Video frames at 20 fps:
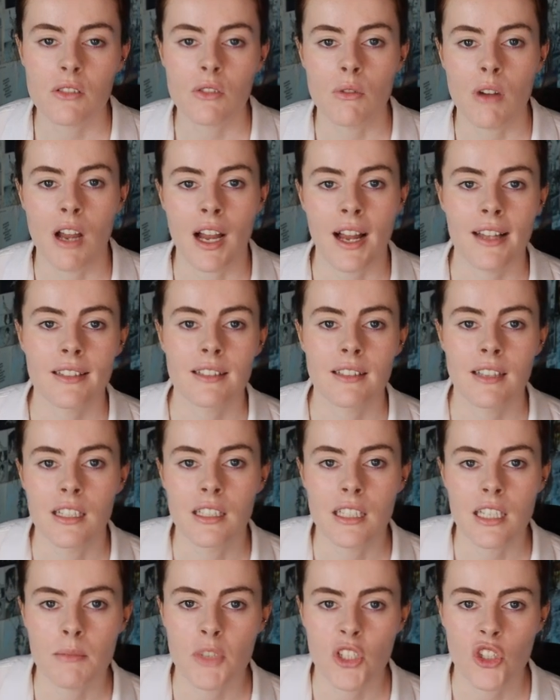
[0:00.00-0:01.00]
to add
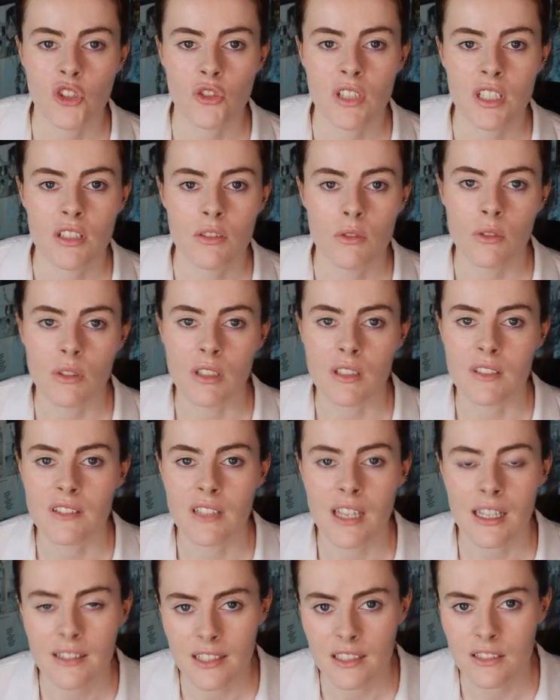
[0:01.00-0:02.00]
any imagery to the
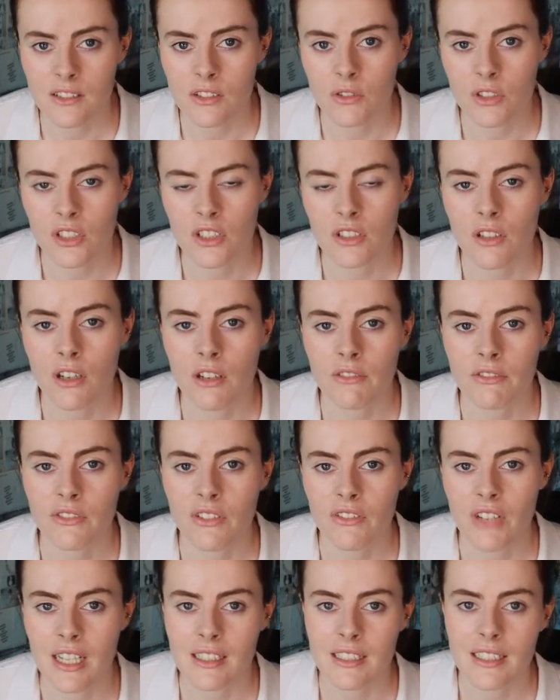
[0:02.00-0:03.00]
settings or stuff,
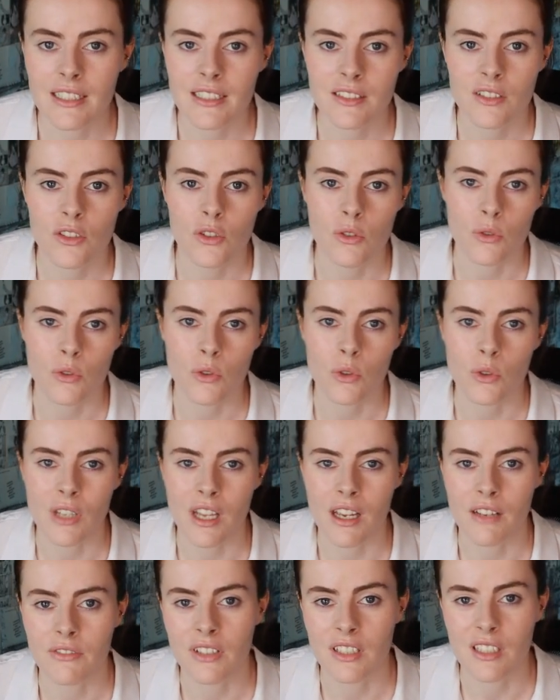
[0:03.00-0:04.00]
at least you could
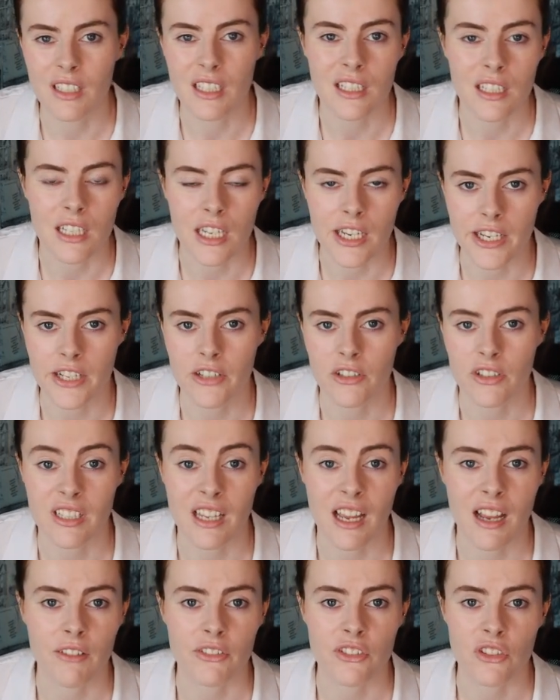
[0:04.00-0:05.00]
have it in here and
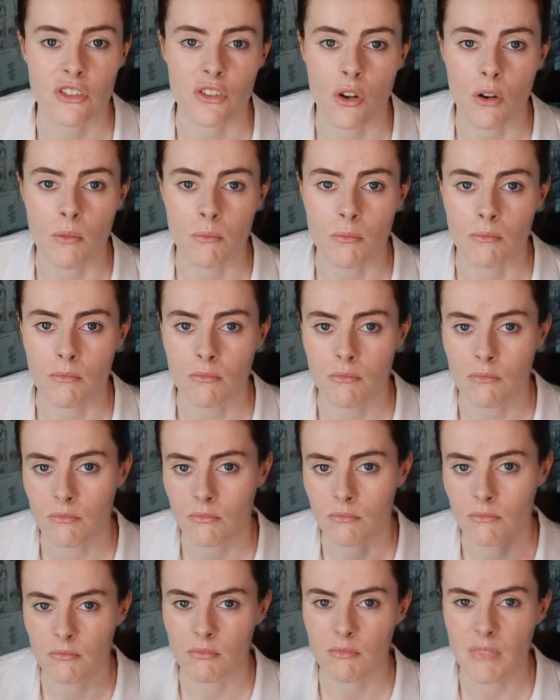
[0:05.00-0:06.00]
have some
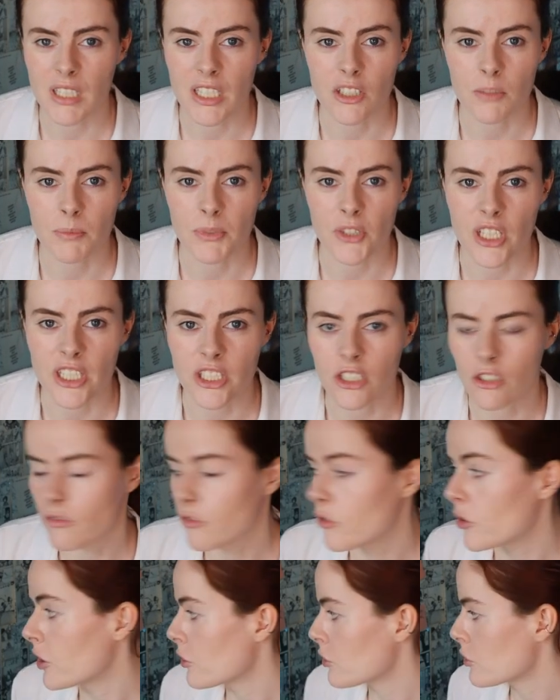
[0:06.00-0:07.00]
inspiration
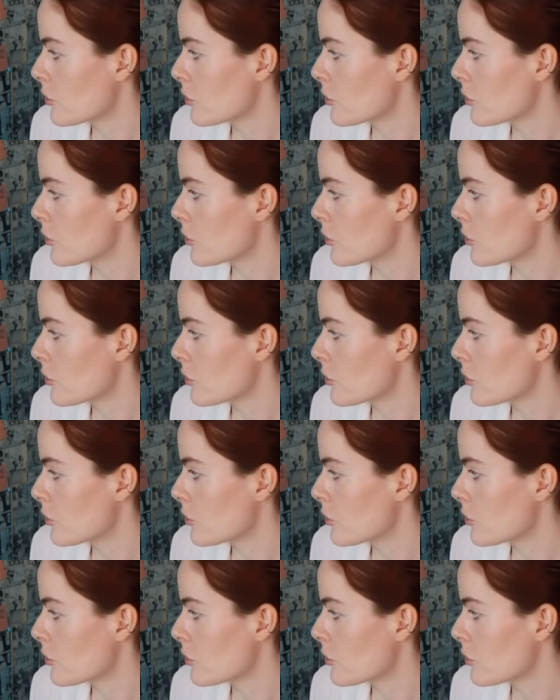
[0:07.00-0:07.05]
for your